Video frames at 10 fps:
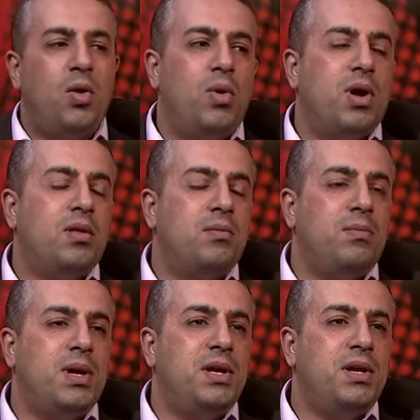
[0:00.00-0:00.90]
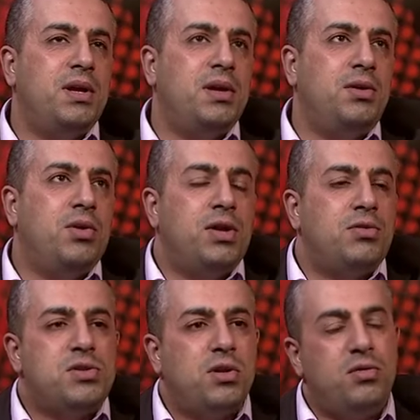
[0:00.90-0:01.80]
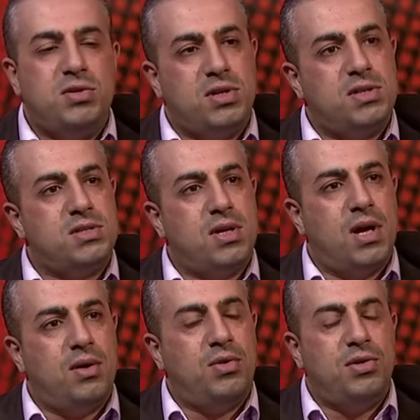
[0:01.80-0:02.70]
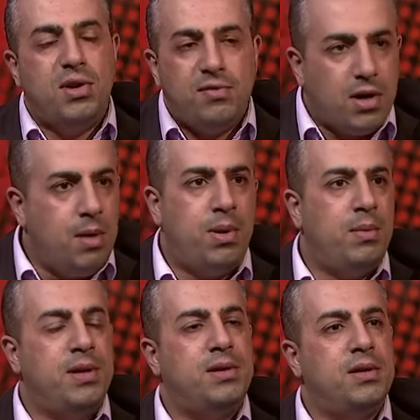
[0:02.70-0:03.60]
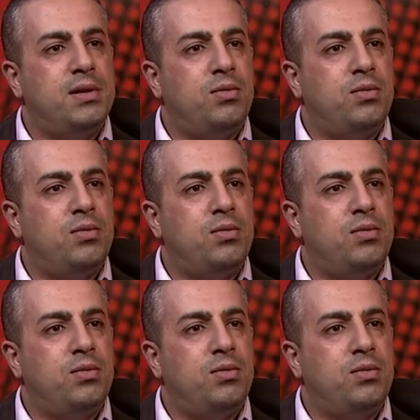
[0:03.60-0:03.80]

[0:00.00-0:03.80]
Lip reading: Well, many UN resolutions were never implemented.